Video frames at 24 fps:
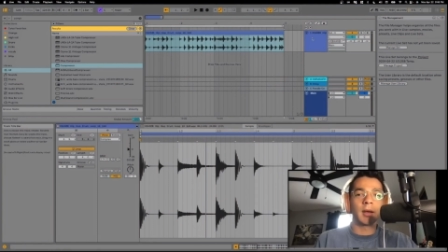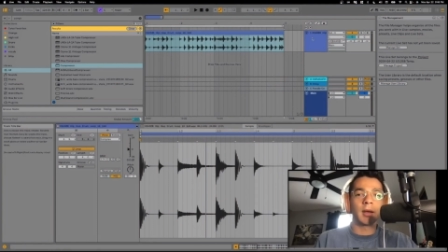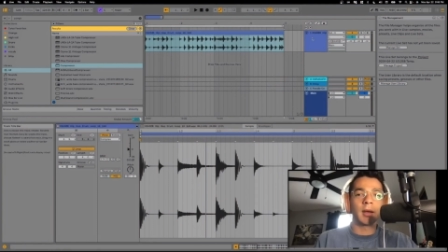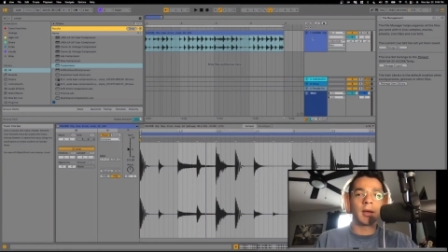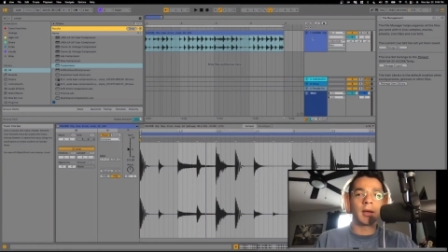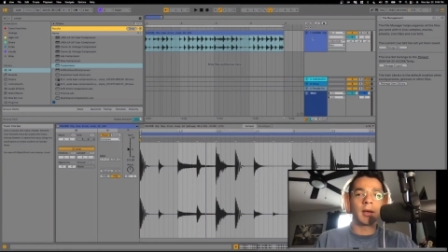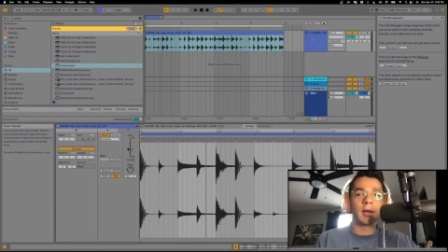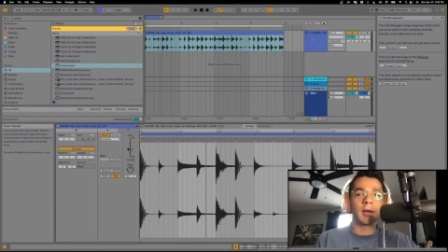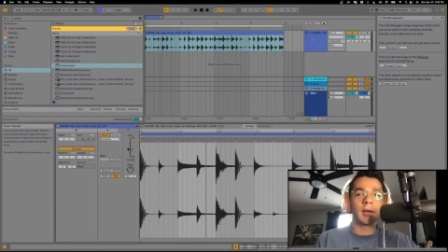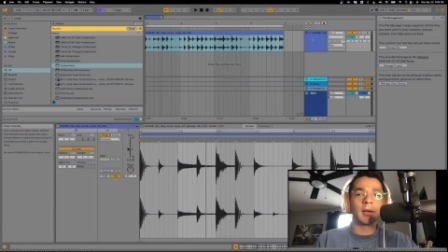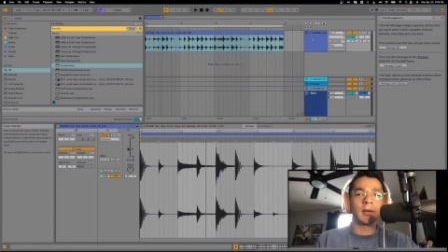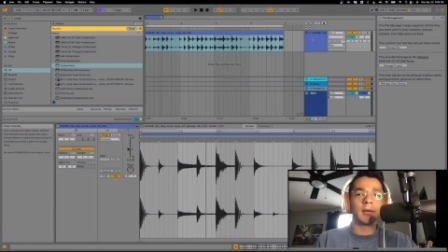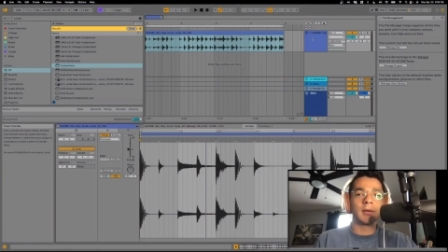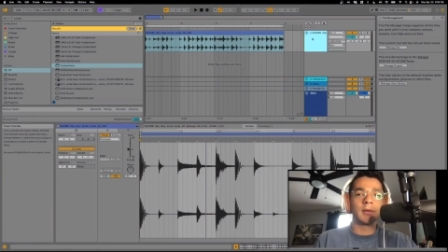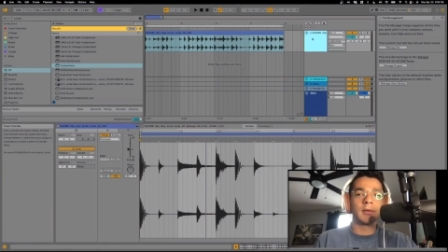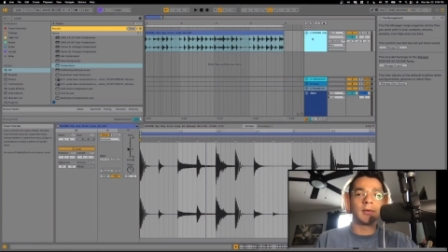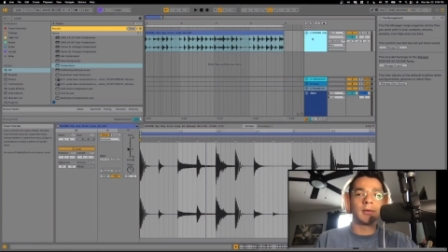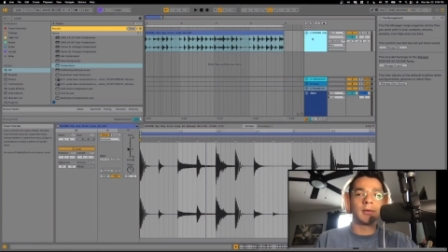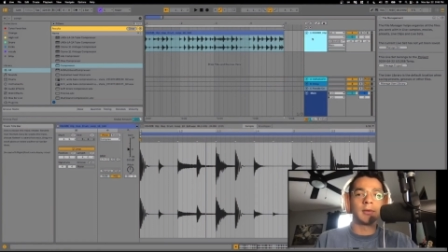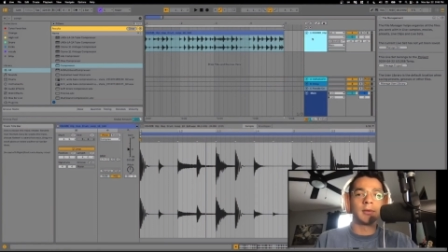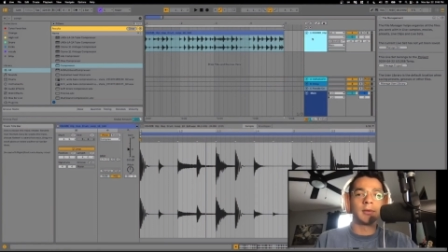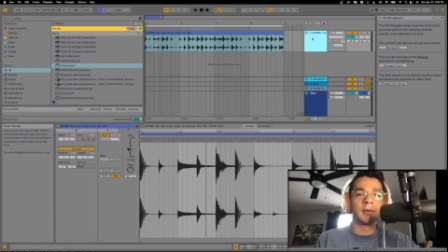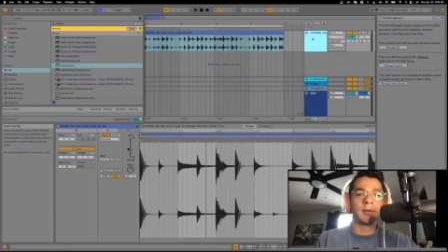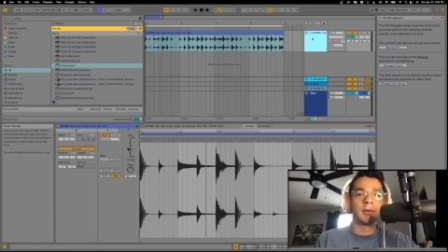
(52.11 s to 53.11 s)
And
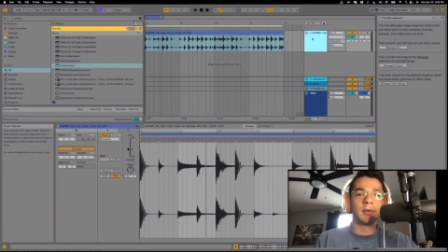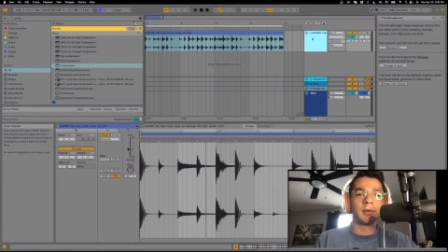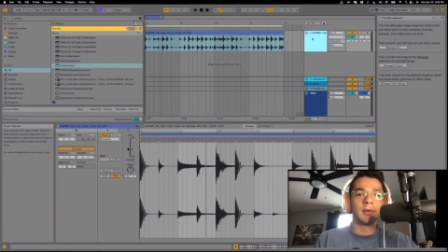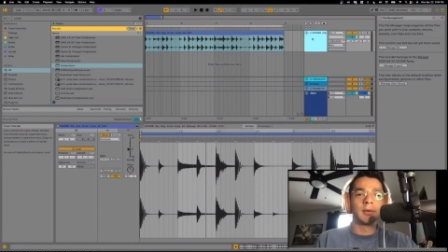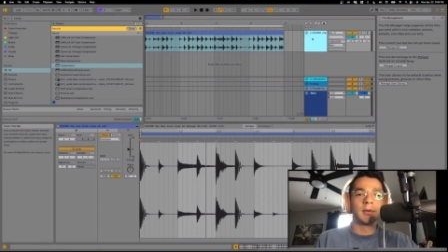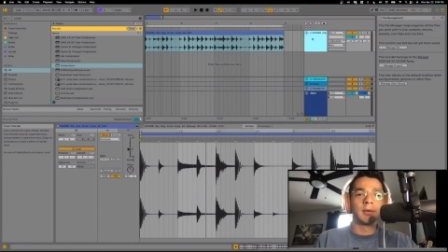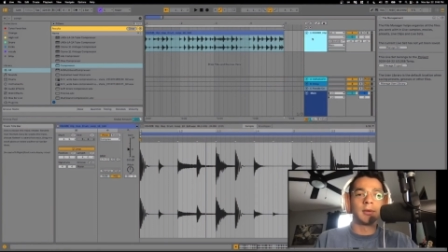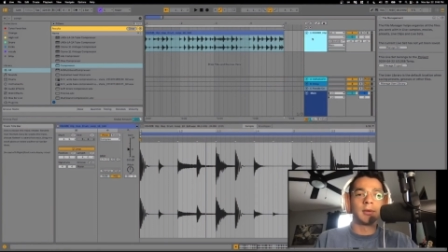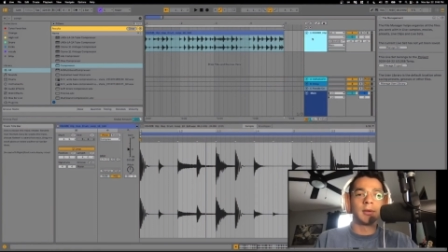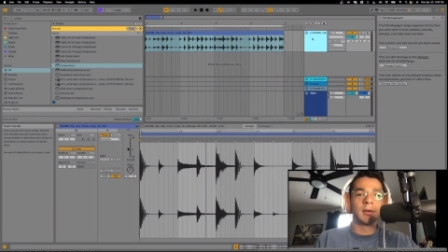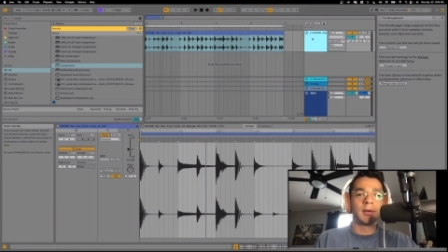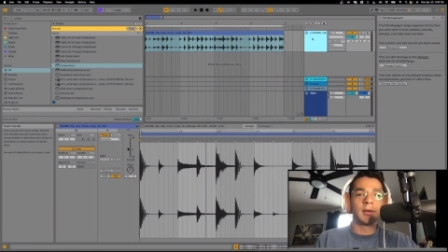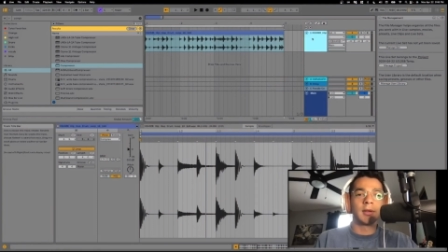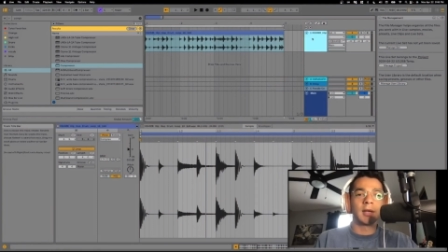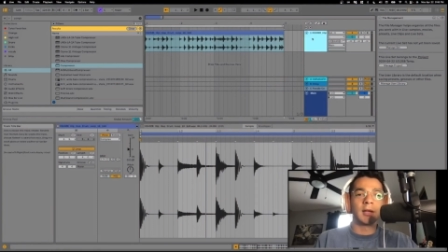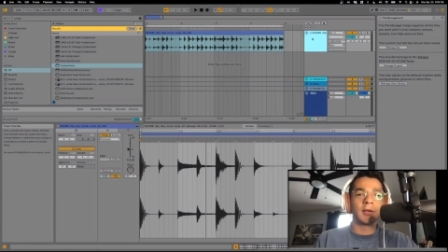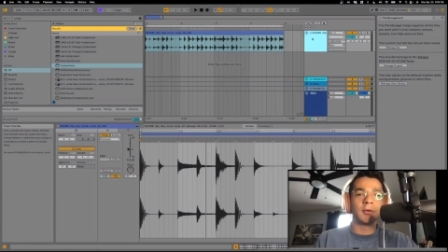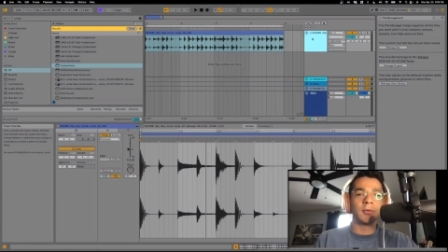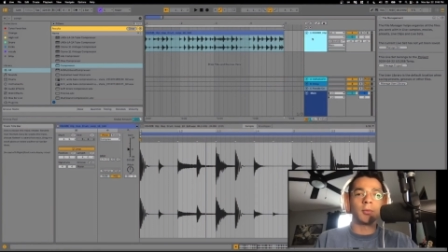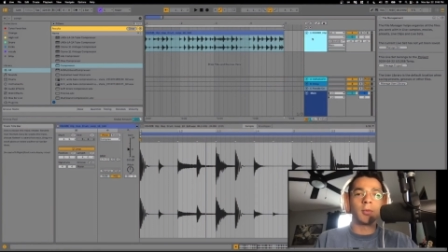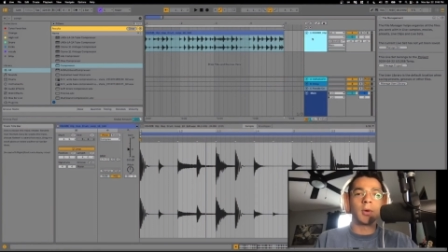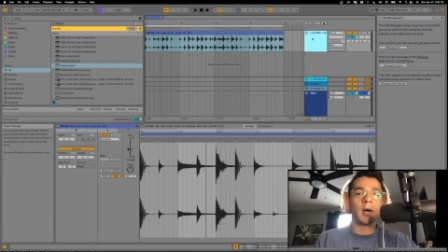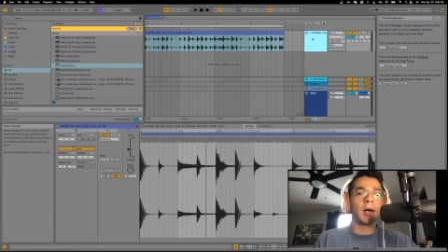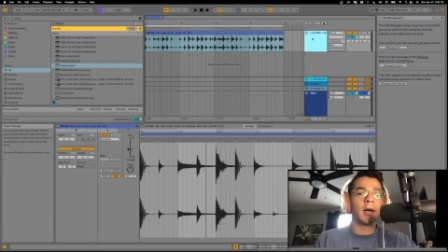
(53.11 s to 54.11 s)

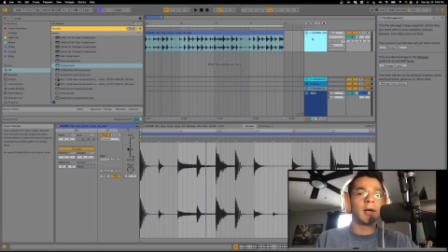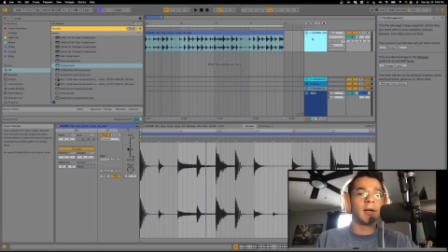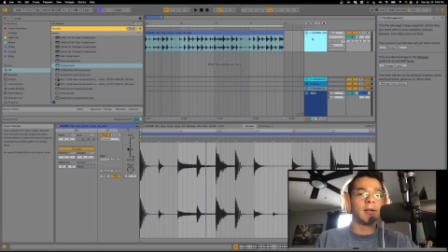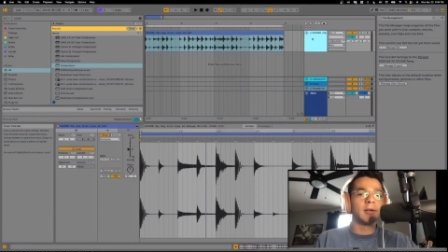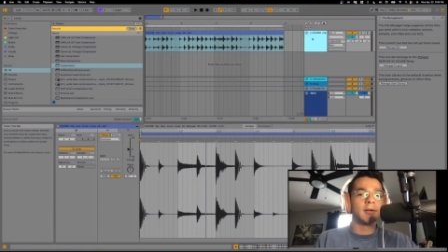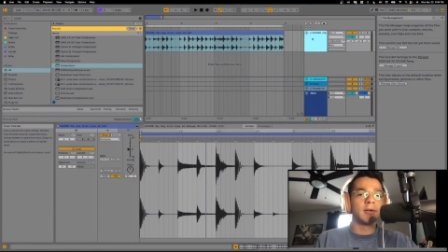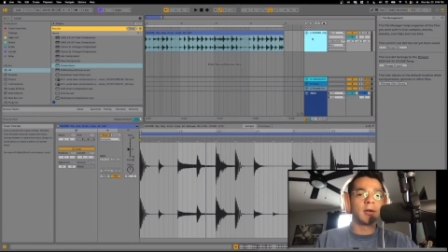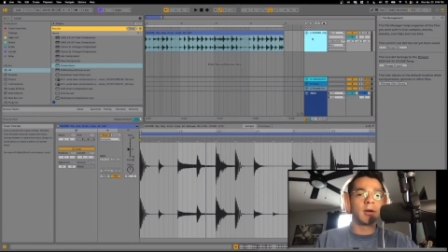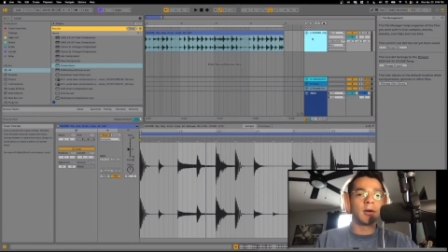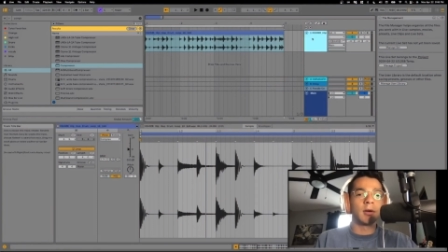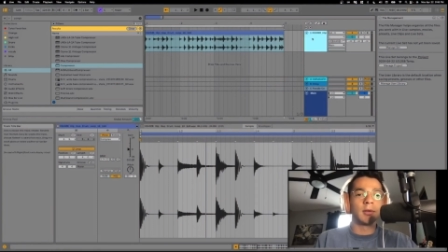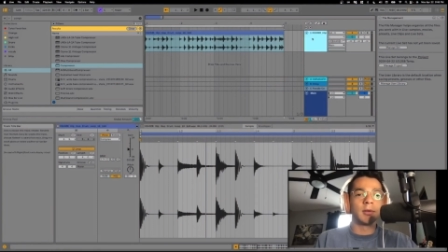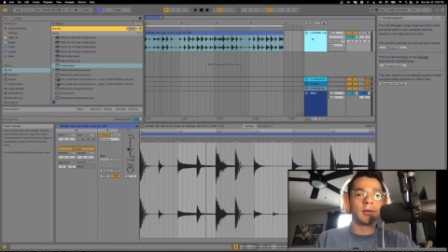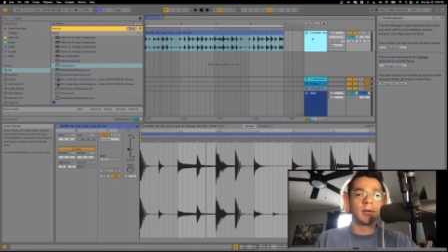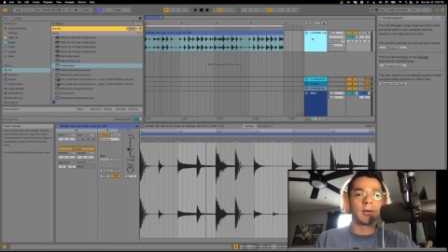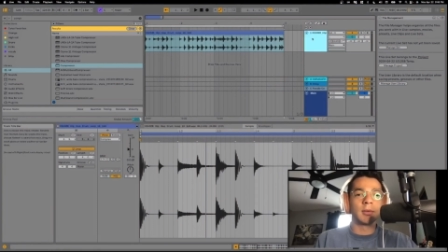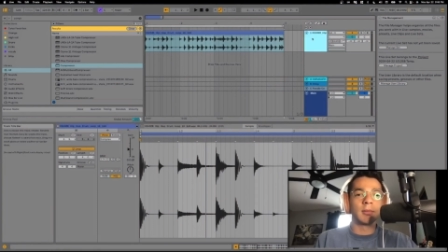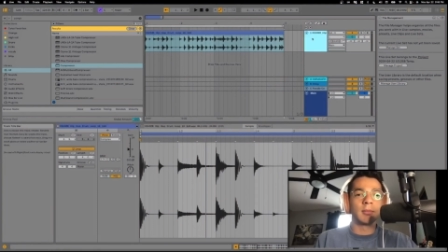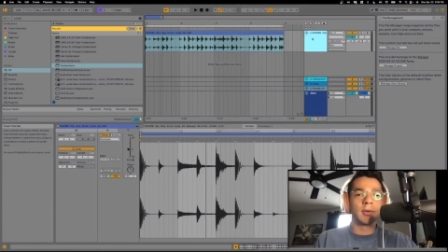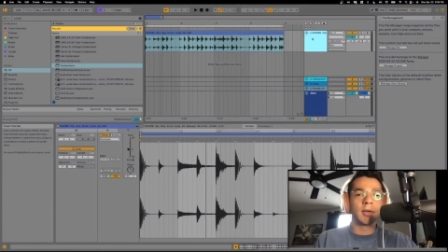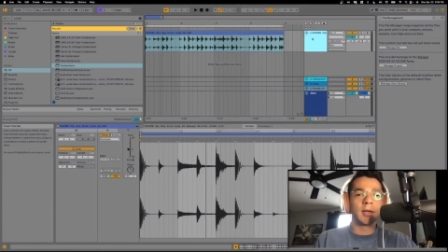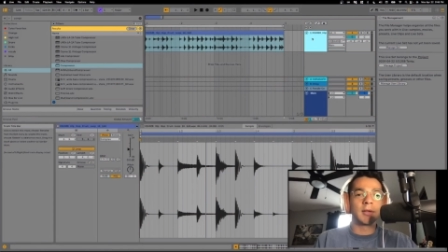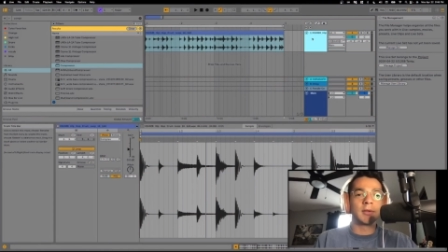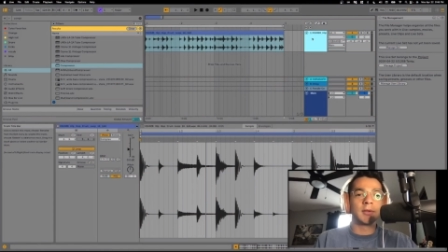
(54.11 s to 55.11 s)
that's why it's called a
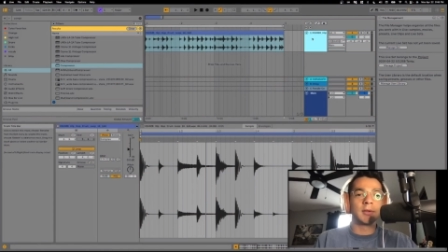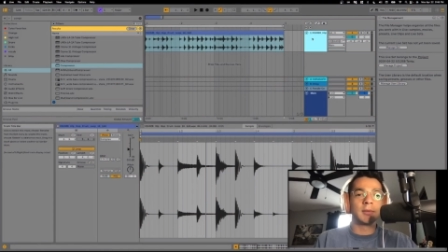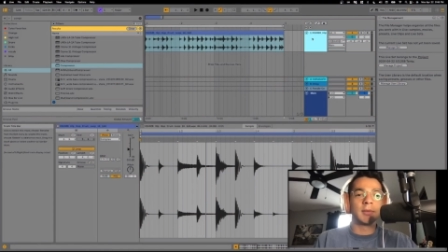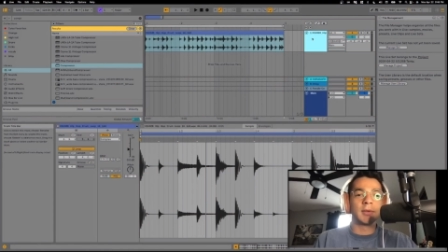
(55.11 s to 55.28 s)
compressor,